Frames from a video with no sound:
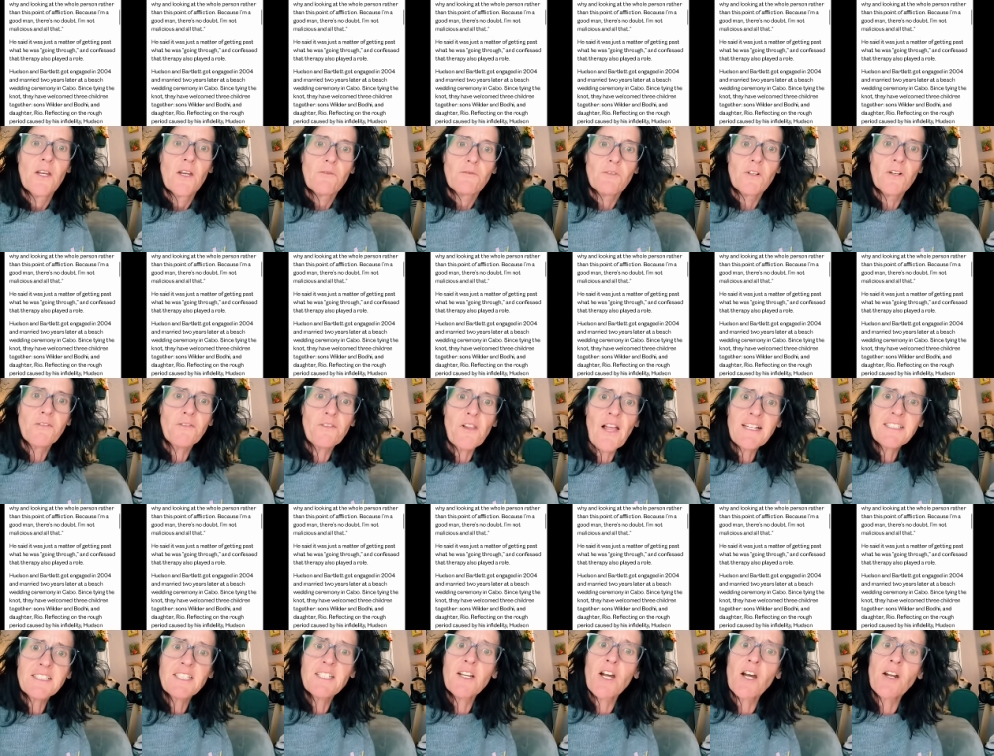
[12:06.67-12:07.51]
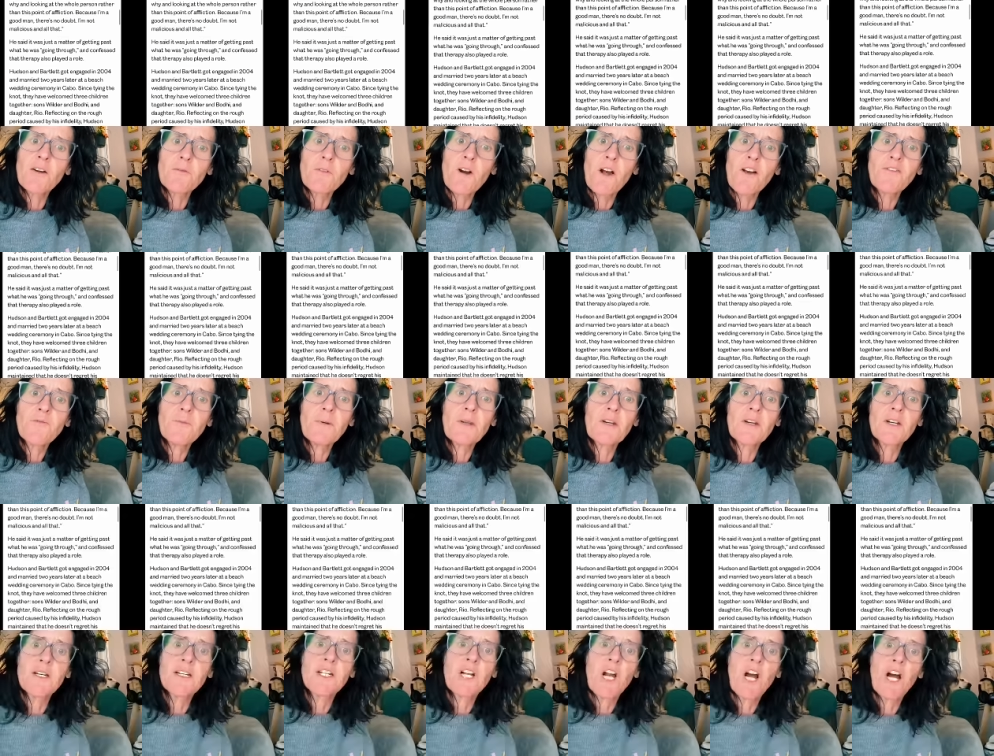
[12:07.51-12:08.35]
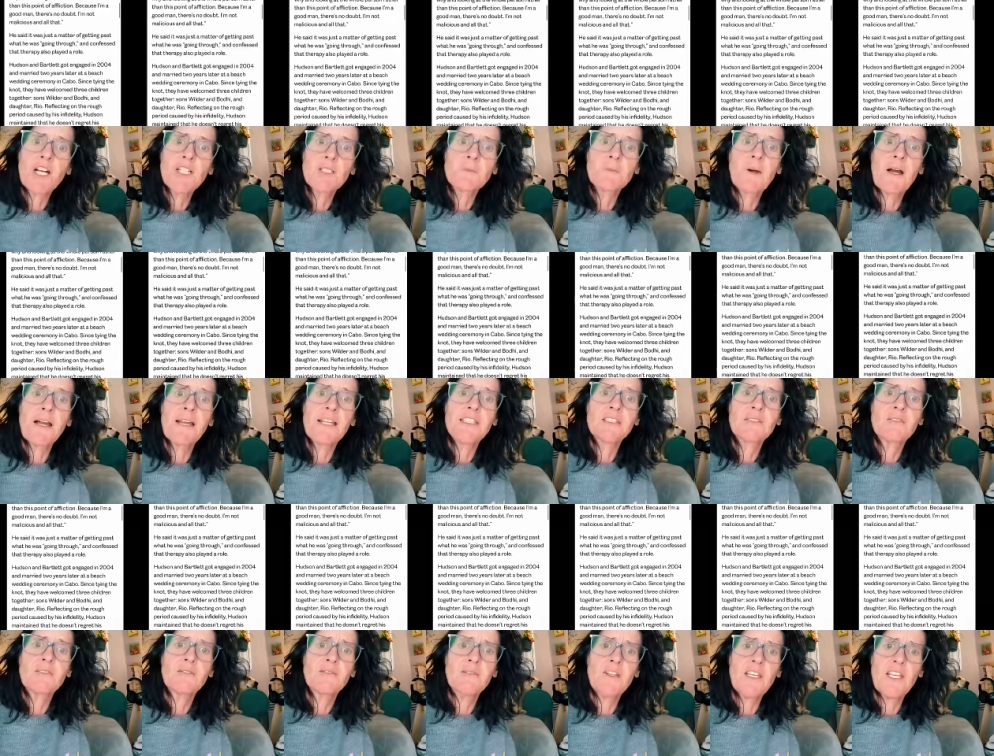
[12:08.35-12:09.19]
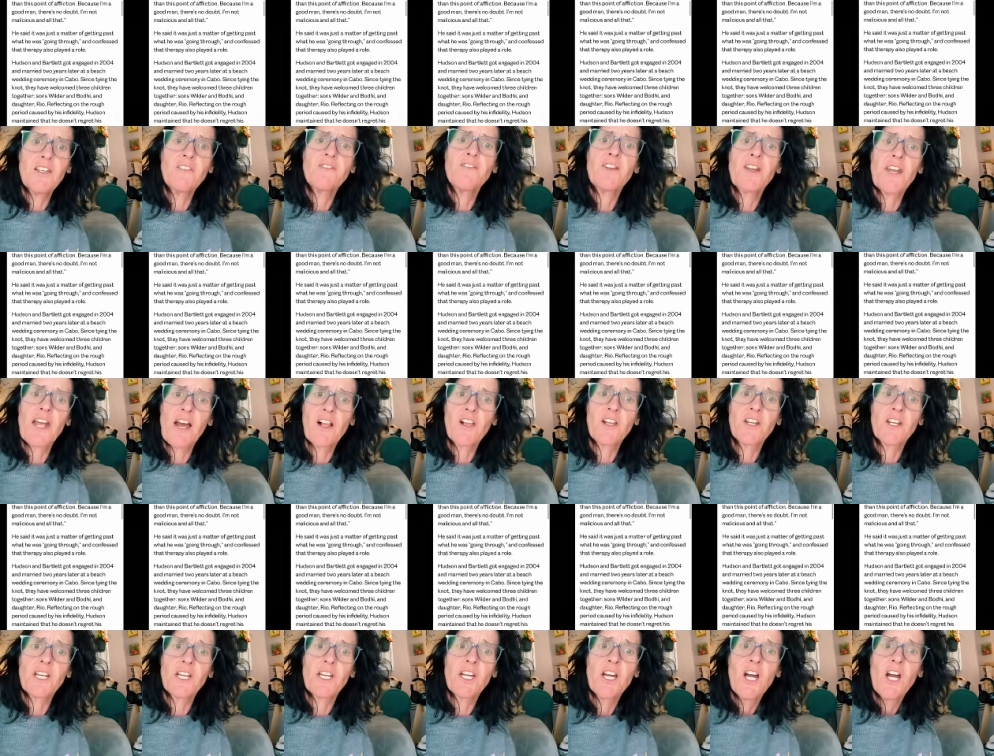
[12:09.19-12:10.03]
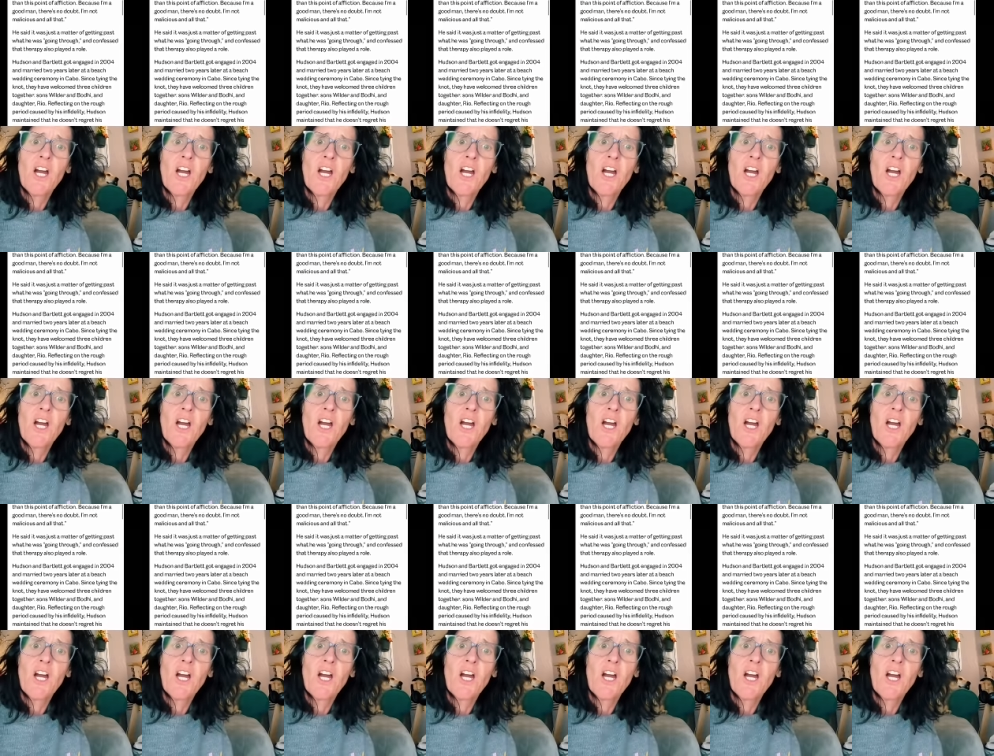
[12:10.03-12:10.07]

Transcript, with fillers: Reflecting on rough period caused by his infidelity.